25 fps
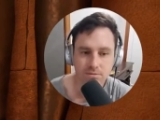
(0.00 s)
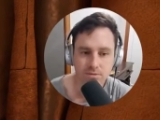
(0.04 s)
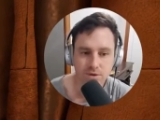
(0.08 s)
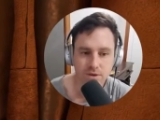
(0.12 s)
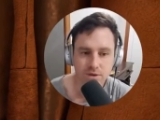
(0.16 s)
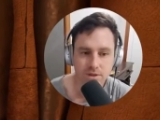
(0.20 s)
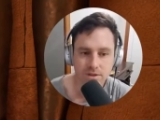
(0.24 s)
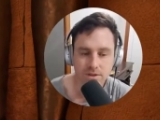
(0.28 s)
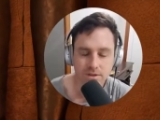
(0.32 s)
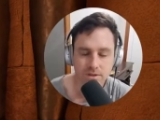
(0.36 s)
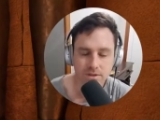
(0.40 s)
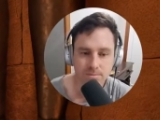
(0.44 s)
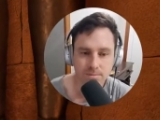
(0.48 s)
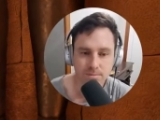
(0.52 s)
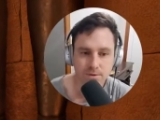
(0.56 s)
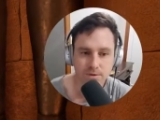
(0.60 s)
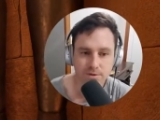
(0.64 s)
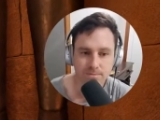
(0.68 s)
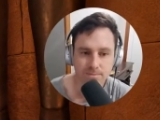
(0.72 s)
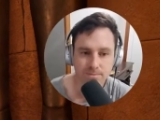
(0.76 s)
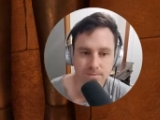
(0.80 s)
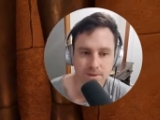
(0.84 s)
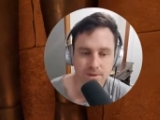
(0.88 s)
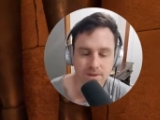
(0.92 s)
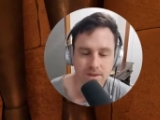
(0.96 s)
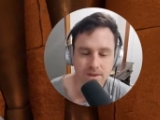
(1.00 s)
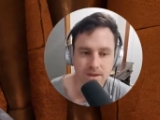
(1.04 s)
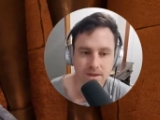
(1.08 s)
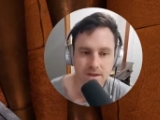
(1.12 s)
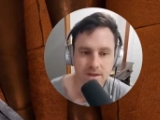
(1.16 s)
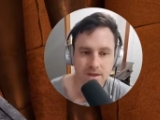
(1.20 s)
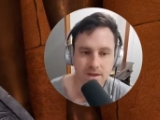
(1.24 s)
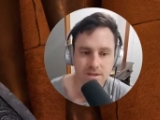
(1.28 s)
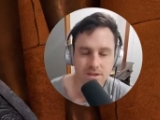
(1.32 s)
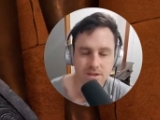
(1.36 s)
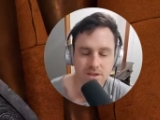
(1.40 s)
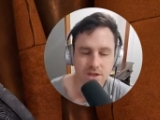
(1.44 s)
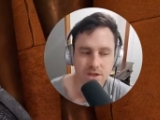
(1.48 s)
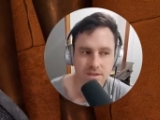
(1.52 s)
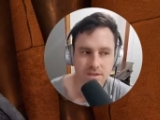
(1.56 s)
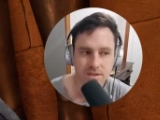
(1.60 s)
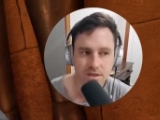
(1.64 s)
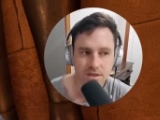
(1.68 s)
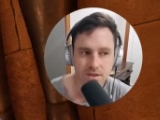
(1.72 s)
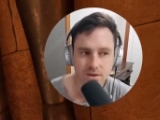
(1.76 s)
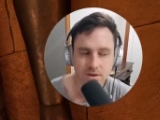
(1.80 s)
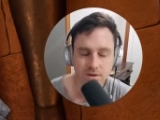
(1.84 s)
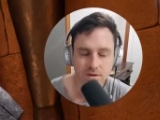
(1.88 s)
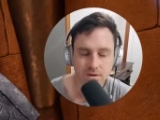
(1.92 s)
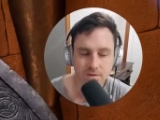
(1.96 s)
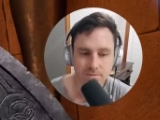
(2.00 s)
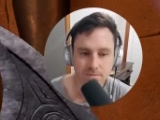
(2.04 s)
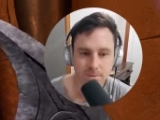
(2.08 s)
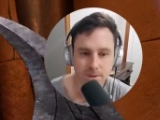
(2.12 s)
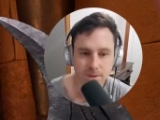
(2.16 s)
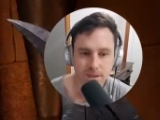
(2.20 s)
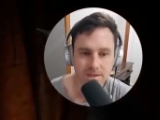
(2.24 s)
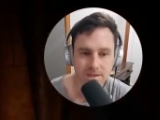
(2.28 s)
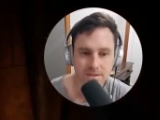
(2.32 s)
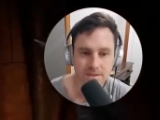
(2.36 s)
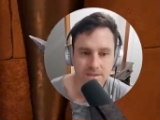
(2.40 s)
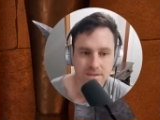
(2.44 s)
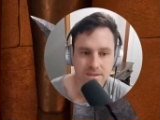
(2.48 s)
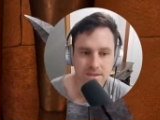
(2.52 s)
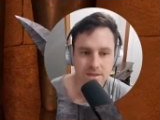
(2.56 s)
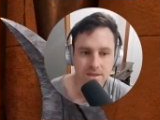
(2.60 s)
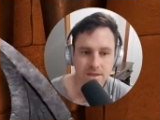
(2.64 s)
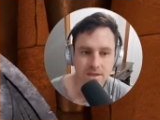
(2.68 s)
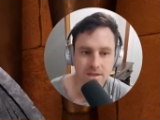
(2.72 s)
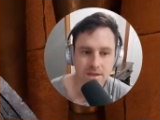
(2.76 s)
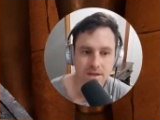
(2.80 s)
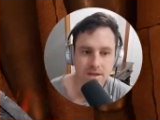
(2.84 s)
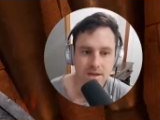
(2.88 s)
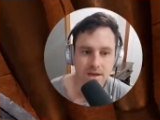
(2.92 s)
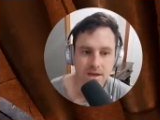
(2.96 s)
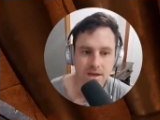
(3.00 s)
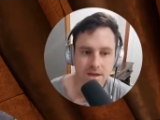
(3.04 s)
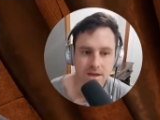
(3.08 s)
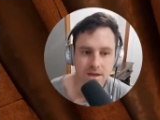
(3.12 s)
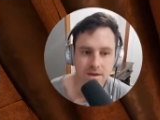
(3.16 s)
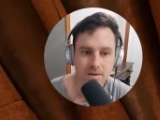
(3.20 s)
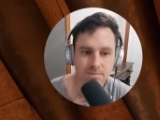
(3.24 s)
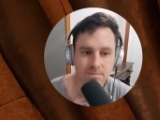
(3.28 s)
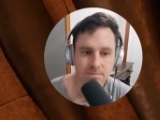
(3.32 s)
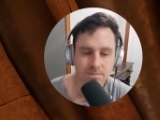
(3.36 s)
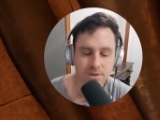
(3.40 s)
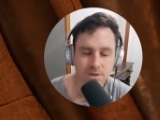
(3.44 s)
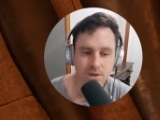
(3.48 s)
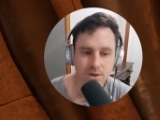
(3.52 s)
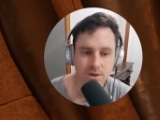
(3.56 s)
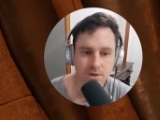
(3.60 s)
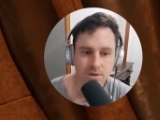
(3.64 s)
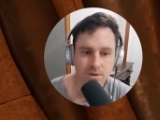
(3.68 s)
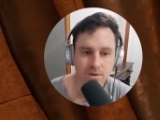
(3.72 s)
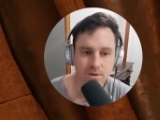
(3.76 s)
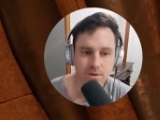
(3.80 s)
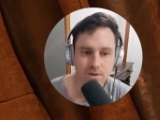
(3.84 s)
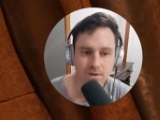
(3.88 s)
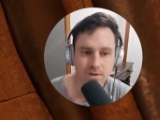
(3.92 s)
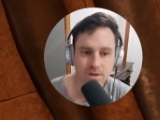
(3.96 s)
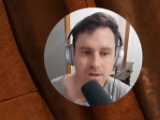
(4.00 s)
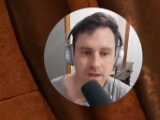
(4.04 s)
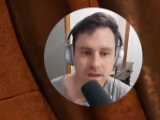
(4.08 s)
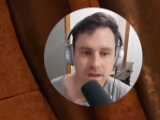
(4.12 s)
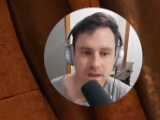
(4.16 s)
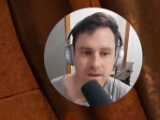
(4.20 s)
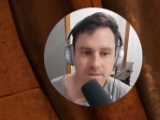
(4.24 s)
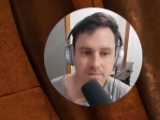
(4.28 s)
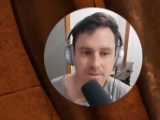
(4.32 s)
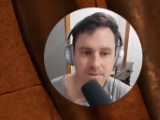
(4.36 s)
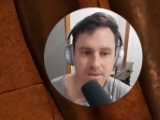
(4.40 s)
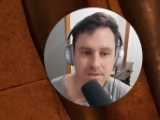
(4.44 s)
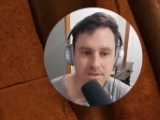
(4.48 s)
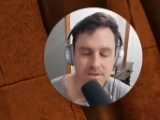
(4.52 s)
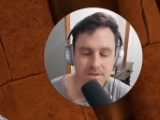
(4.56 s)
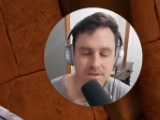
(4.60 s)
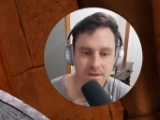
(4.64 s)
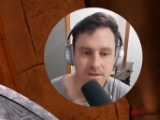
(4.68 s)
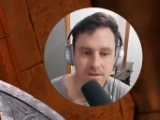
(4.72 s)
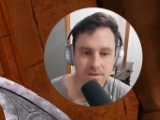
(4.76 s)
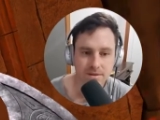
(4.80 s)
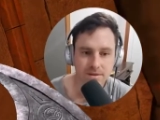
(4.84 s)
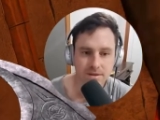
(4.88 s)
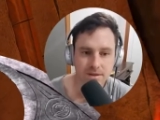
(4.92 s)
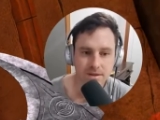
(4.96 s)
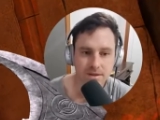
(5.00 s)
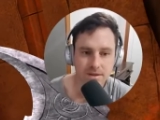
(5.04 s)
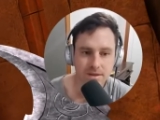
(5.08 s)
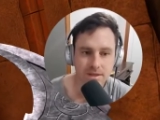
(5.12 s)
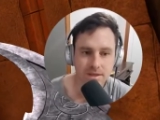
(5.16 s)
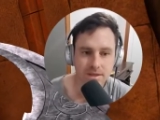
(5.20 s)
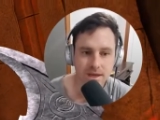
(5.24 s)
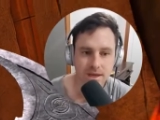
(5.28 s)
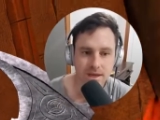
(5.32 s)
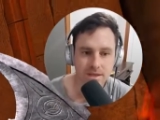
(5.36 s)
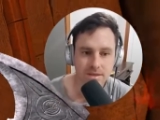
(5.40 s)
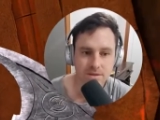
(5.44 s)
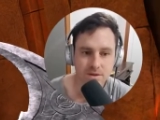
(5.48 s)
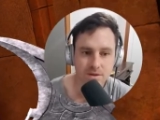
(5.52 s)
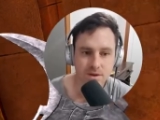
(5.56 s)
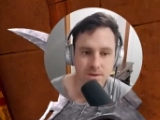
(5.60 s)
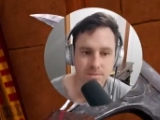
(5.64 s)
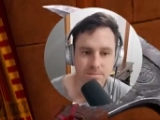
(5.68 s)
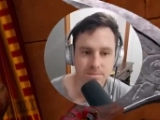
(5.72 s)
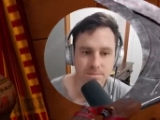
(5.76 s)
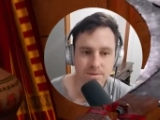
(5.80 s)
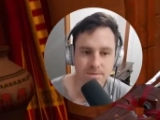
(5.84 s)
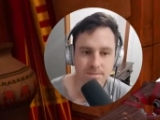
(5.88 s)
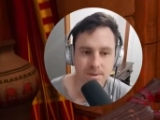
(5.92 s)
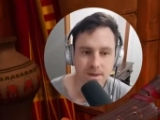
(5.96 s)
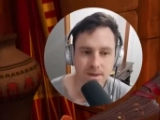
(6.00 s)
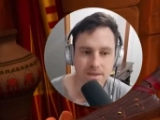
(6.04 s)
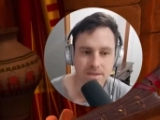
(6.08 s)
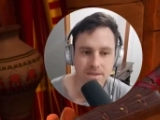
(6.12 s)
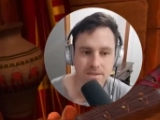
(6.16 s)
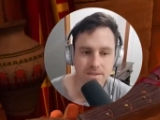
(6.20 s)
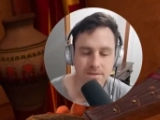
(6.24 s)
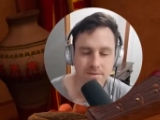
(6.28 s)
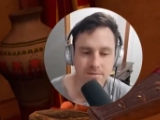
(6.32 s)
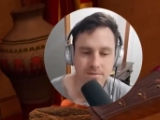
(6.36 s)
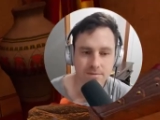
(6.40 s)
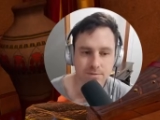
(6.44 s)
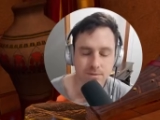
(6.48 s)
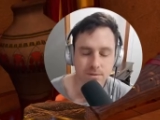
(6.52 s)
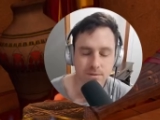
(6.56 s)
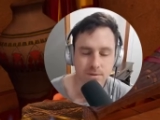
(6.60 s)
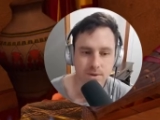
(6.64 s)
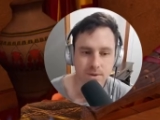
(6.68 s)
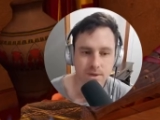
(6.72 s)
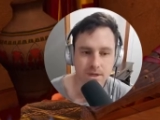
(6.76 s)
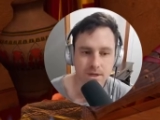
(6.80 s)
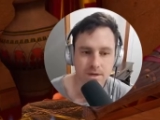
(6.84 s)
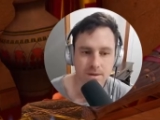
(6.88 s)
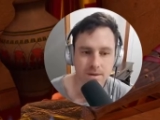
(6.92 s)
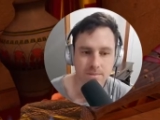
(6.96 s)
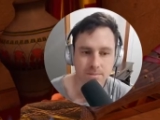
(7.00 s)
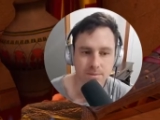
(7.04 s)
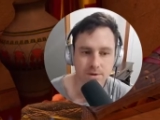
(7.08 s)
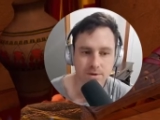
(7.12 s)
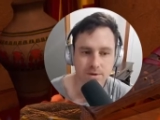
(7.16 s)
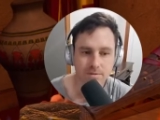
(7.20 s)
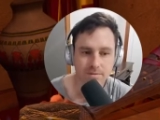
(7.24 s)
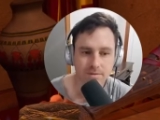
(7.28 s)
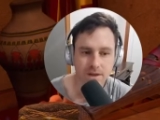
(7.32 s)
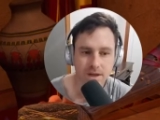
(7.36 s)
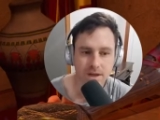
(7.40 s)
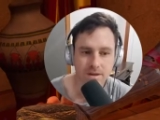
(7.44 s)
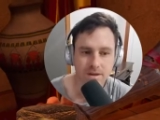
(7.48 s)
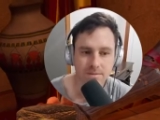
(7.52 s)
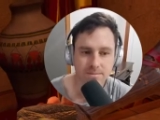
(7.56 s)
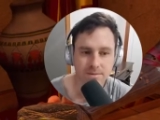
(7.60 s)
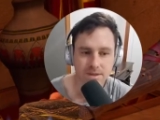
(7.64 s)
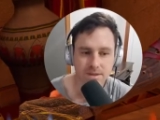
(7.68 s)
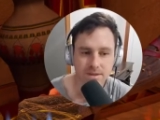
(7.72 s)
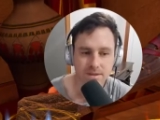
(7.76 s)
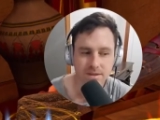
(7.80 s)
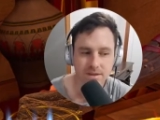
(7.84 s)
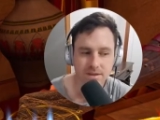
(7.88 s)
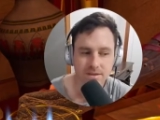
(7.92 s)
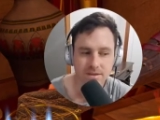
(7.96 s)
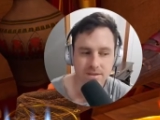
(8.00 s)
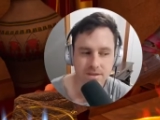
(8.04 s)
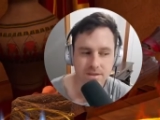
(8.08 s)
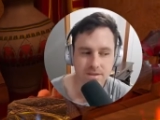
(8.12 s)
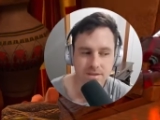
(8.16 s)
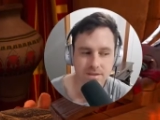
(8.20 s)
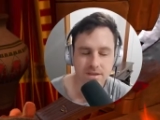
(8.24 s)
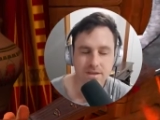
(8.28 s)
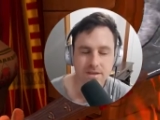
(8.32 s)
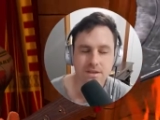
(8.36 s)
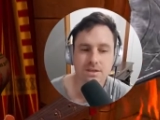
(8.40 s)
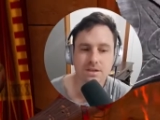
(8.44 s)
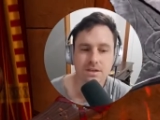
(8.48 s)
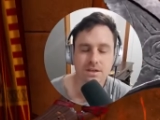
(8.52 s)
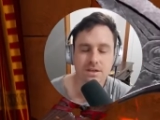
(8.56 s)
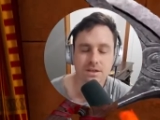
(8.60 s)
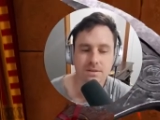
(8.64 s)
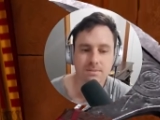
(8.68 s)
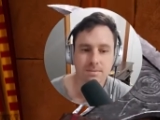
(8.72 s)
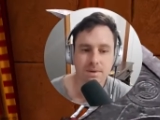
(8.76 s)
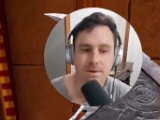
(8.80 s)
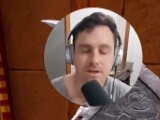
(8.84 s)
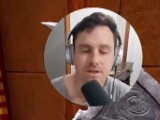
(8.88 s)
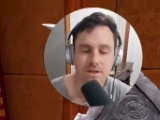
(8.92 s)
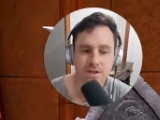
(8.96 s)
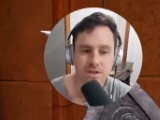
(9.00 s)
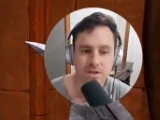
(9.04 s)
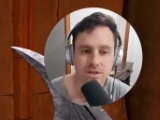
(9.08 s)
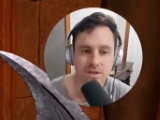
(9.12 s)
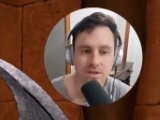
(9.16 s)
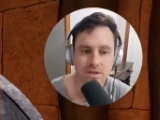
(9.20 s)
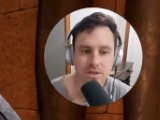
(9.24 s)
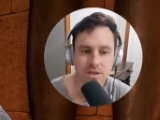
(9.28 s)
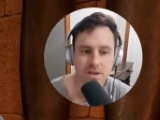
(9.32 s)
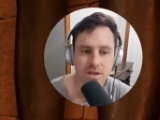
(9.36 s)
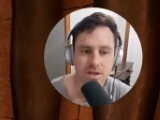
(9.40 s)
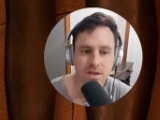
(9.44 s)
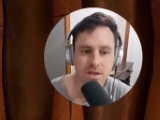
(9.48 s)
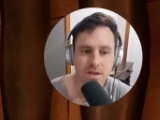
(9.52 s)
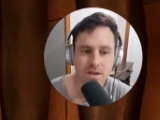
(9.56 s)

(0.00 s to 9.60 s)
real improvement there. I checked out Golf Plus. So the game itself, he has optimized it for a number of games. I think 600 he mentioned.